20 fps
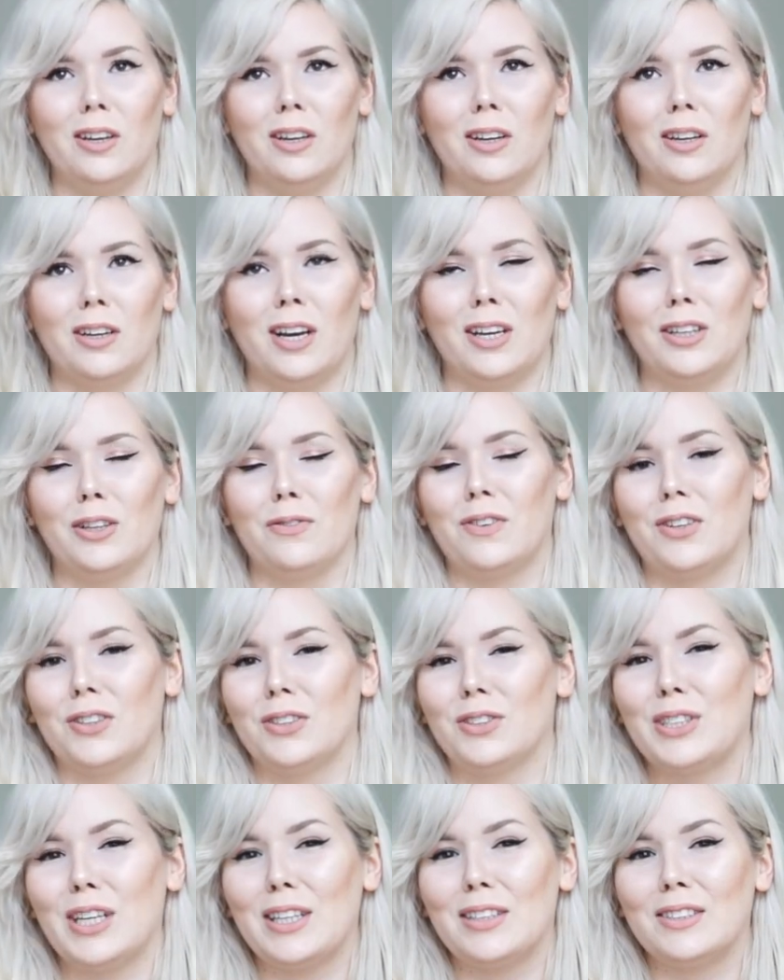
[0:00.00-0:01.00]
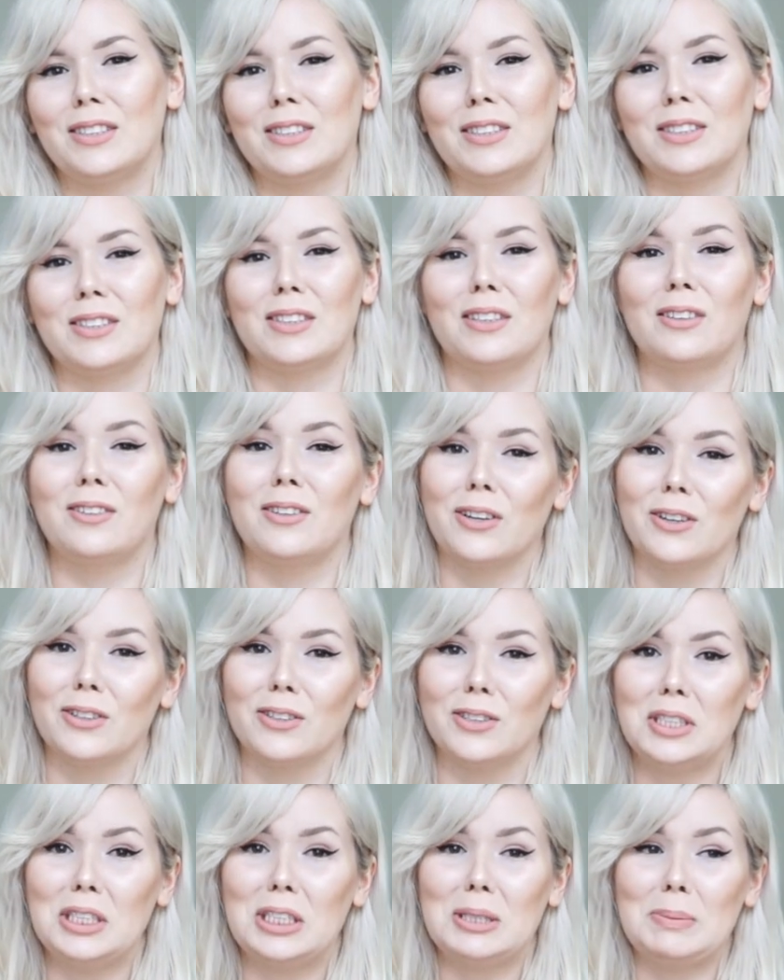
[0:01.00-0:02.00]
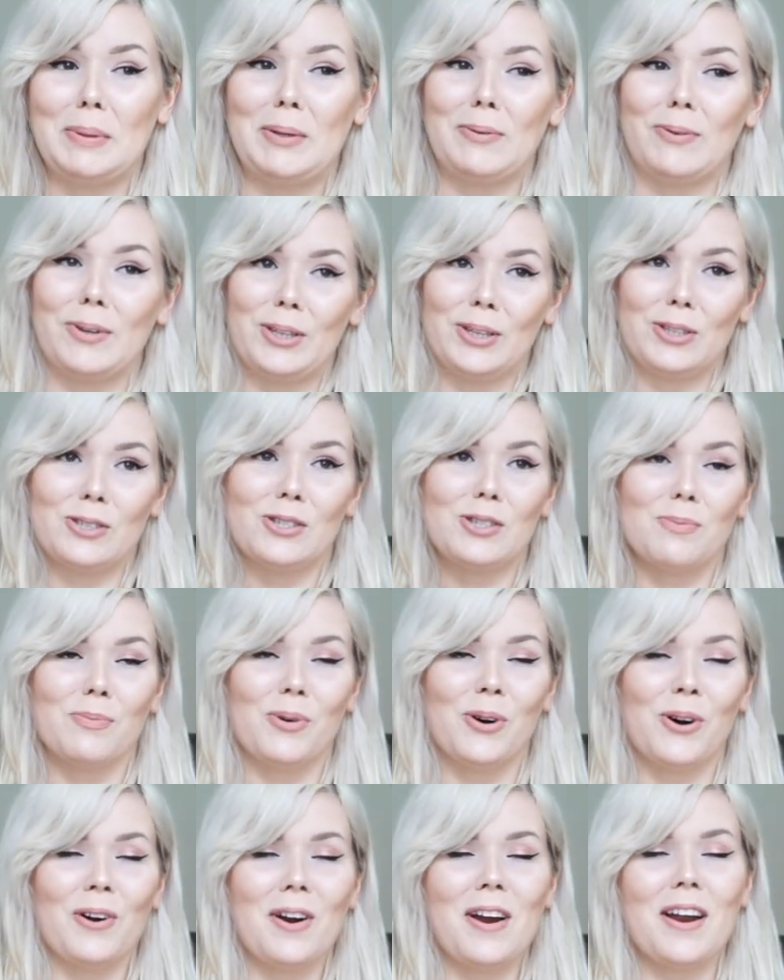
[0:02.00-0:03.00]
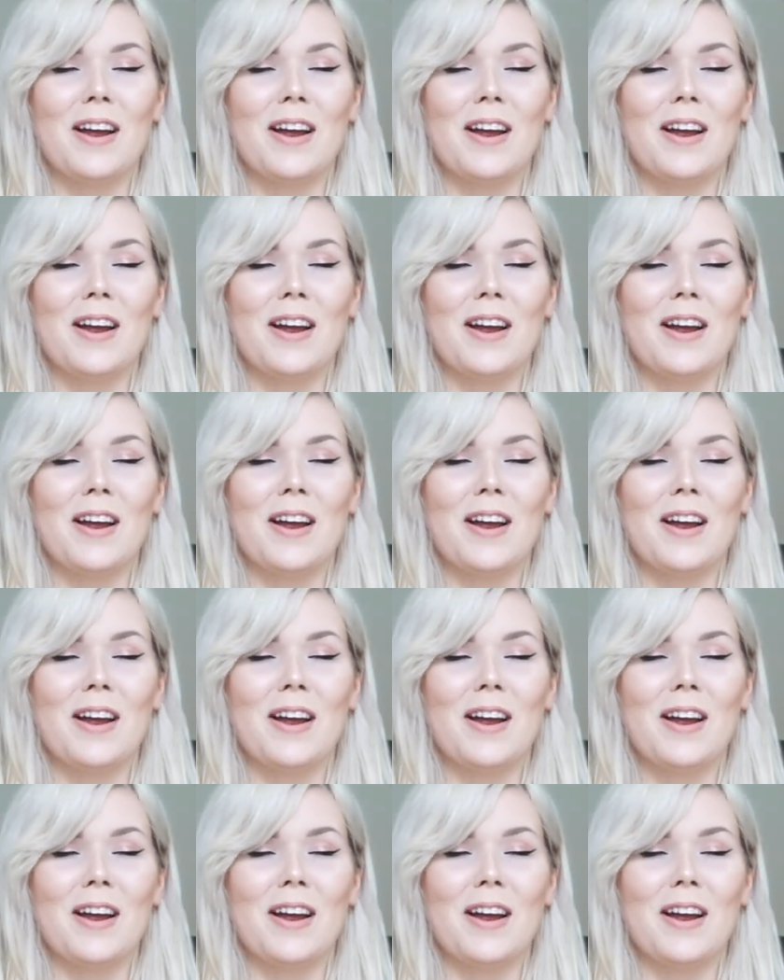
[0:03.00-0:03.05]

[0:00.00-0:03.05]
kind of consensus that girls need to be retouched more.